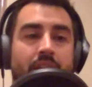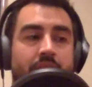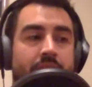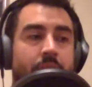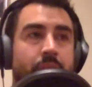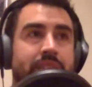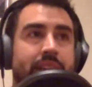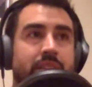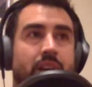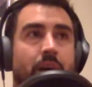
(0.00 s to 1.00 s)
And then we take
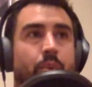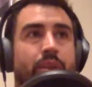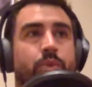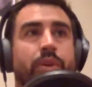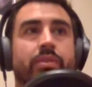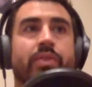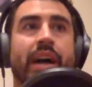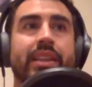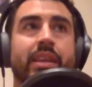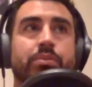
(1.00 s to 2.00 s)
the top ones and we
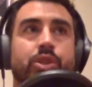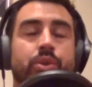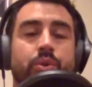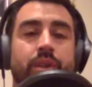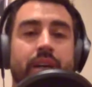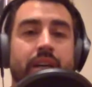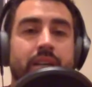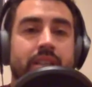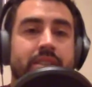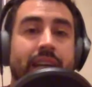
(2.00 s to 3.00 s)
invite them to
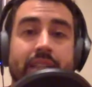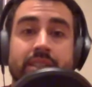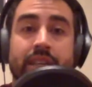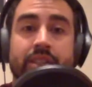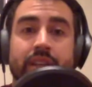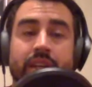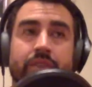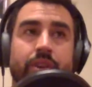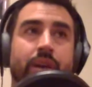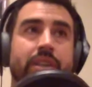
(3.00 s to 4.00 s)
the second stage of the
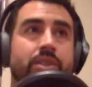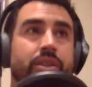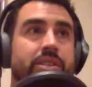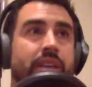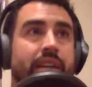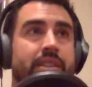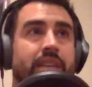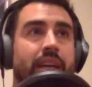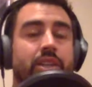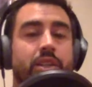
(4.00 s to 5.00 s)
interview. And so the second
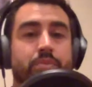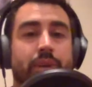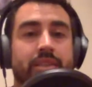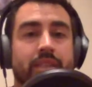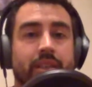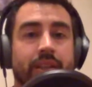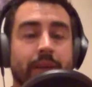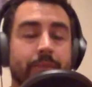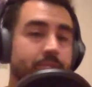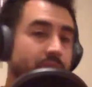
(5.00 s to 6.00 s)
stage is
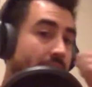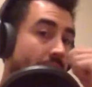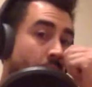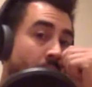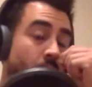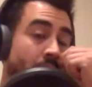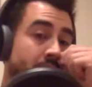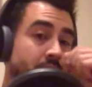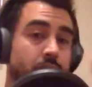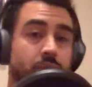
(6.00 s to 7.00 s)
basically, now we're going
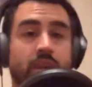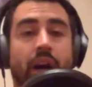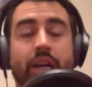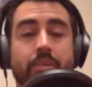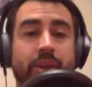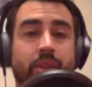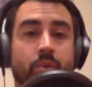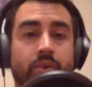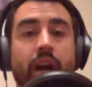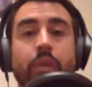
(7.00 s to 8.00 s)
to talk
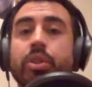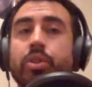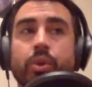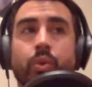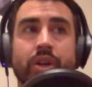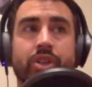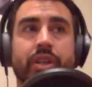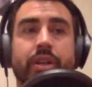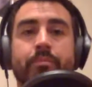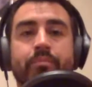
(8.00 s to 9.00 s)
me through the one-sheeter.